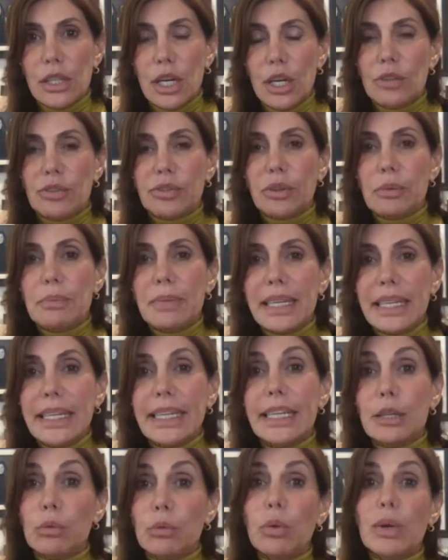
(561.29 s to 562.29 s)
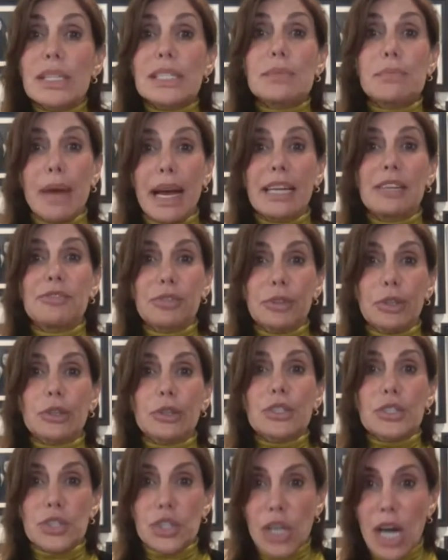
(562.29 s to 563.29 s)
For mm-hmm. me, it was my
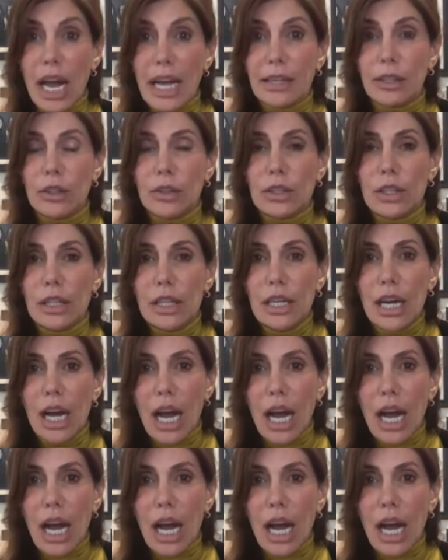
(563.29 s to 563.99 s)
first child.